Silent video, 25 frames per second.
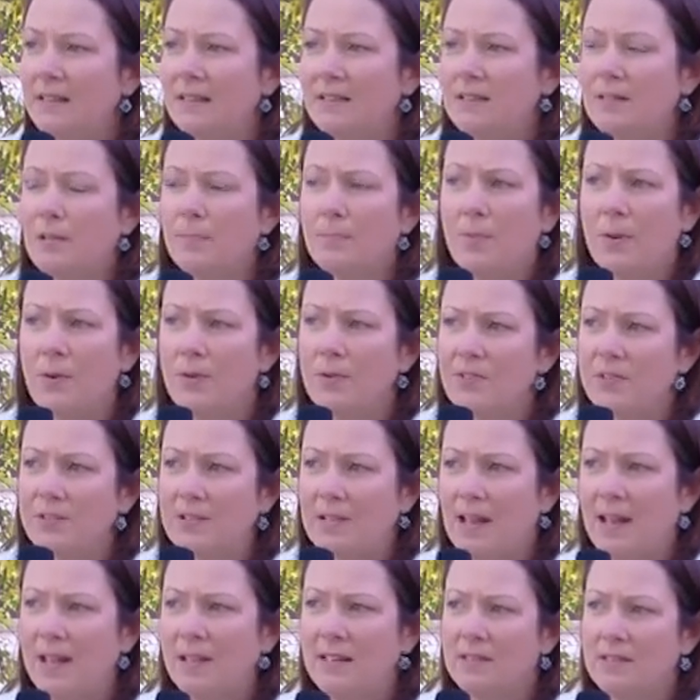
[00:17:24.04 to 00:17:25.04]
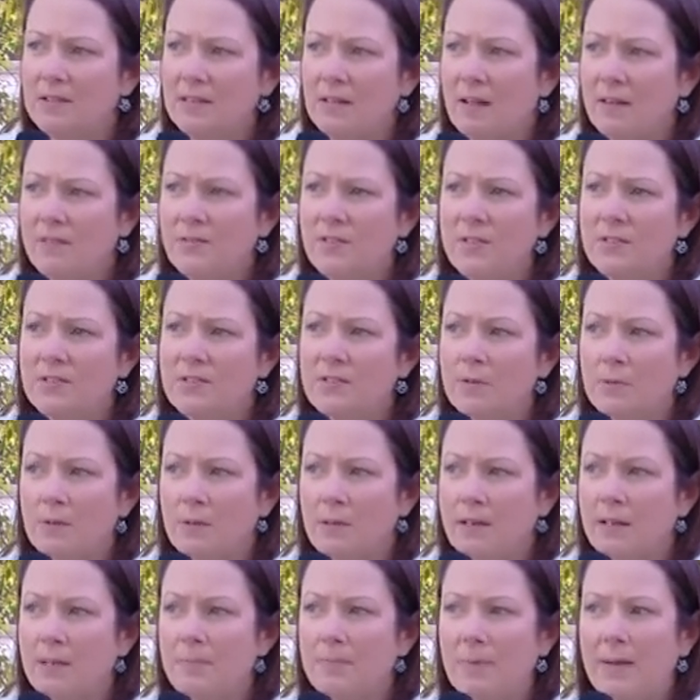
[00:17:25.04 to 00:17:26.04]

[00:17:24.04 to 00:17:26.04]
to both sides of the story,